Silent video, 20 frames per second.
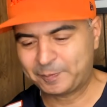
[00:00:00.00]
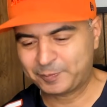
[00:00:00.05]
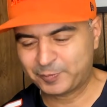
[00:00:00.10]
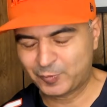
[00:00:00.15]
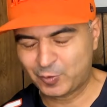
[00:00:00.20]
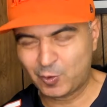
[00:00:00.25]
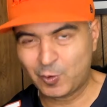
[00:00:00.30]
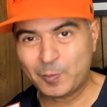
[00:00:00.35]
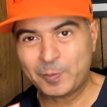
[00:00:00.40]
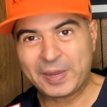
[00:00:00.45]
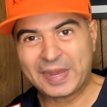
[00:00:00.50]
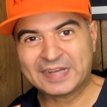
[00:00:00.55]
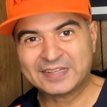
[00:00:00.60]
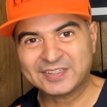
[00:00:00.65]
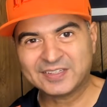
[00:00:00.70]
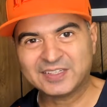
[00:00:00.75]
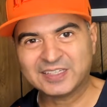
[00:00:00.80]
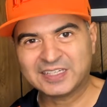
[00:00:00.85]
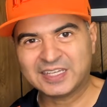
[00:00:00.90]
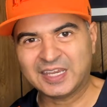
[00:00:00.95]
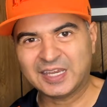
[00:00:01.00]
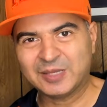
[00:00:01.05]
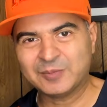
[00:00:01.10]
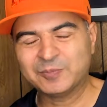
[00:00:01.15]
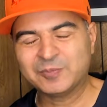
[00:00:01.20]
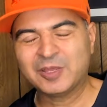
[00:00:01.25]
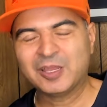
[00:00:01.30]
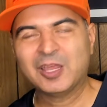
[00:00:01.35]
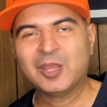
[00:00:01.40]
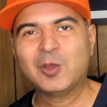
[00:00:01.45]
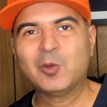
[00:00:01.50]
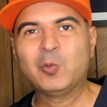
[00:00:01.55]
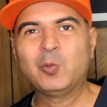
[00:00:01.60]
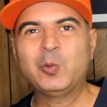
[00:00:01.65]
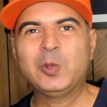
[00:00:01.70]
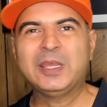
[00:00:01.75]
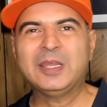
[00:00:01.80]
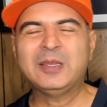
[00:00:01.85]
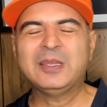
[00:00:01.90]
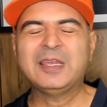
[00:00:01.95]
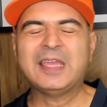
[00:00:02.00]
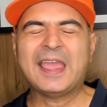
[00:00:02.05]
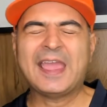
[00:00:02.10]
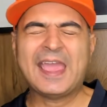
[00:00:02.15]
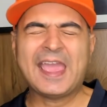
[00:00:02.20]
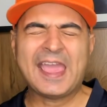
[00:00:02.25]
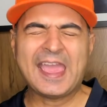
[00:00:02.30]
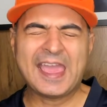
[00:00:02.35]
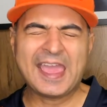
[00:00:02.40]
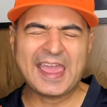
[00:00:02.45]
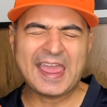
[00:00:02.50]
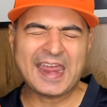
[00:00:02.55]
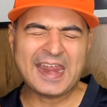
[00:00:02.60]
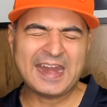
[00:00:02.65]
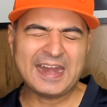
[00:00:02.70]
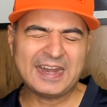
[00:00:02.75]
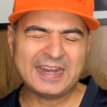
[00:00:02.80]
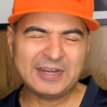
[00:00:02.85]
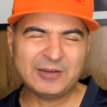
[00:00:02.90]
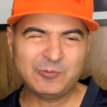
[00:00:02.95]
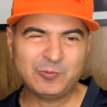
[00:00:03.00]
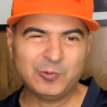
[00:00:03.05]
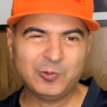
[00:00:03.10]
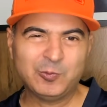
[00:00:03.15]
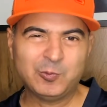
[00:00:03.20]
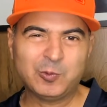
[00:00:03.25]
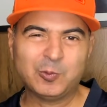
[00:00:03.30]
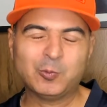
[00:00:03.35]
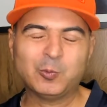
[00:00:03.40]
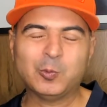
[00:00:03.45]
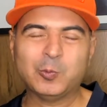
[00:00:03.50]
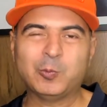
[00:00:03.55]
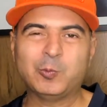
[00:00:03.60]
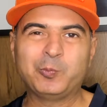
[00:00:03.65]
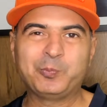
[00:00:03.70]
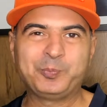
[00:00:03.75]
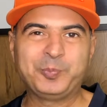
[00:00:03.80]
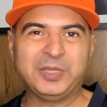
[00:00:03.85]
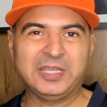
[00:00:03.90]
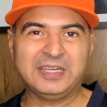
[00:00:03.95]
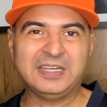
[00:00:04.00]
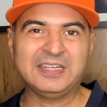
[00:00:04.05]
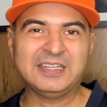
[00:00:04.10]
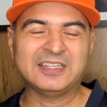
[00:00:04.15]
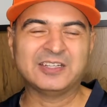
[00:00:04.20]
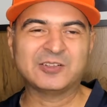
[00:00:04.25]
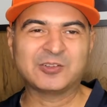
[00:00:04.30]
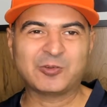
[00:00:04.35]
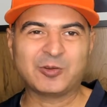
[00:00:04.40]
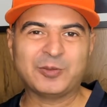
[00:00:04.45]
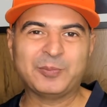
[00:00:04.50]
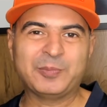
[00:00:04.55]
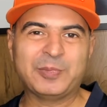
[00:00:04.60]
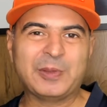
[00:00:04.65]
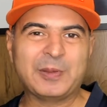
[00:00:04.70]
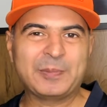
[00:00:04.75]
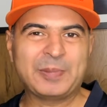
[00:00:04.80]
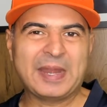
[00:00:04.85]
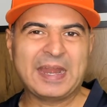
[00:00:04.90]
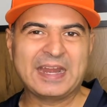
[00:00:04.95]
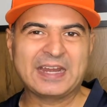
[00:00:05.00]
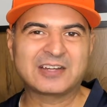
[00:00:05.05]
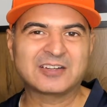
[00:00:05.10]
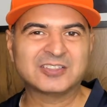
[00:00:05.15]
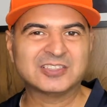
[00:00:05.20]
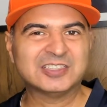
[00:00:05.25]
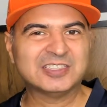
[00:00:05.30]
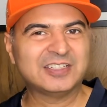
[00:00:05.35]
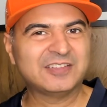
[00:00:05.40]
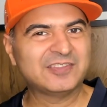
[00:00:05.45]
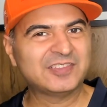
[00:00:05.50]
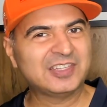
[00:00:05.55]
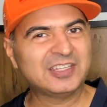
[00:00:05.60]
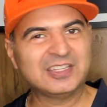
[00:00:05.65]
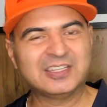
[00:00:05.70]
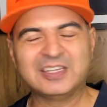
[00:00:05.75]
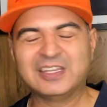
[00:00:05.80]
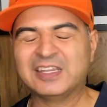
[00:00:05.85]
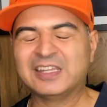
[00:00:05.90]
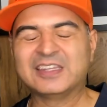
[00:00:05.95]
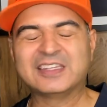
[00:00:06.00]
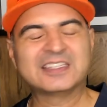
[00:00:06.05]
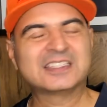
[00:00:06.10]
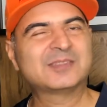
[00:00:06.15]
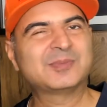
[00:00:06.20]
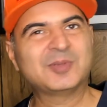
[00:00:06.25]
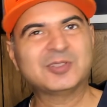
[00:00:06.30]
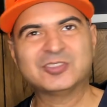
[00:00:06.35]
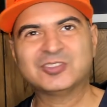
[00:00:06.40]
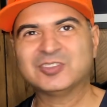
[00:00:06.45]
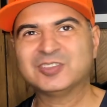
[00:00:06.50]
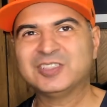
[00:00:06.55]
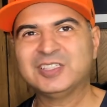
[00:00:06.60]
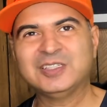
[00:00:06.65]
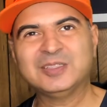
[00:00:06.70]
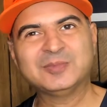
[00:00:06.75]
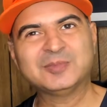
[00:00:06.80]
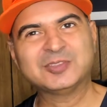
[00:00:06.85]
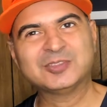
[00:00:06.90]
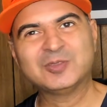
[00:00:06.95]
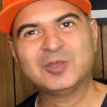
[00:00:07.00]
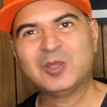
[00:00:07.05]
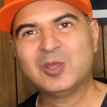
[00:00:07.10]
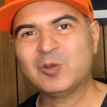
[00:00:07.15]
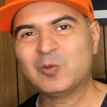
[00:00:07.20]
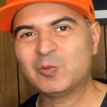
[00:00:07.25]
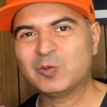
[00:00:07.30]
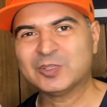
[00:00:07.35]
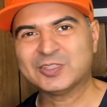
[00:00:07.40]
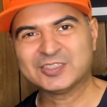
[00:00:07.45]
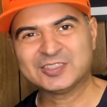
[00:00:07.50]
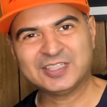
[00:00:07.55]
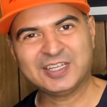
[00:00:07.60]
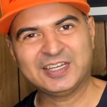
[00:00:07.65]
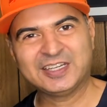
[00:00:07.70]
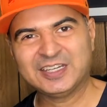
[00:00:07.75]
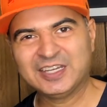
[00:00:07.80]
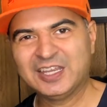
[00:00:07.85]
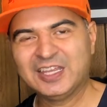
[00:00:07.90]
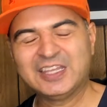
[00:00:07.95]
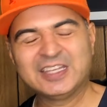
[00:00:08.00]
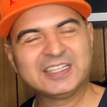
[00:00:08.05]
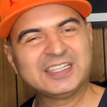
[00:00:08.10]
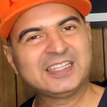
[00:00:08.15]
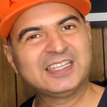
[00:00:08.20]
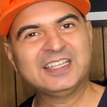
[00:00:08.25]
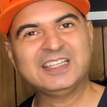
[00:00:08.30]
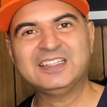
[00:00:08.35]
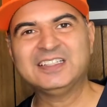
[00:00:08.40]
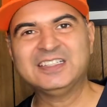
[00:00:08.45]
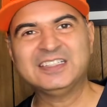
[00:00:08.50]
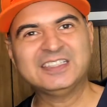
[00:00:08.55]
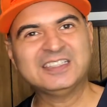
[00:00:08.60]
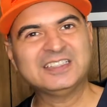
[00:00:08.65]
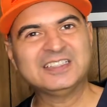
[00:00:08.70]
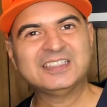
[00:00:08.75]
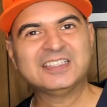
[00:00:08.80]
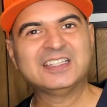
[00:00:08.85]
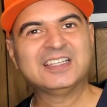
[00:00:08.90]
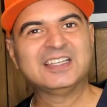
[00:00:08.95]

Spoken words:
going back to the game, we were beating the Green Bay Packers and everything, and the special teams was like killing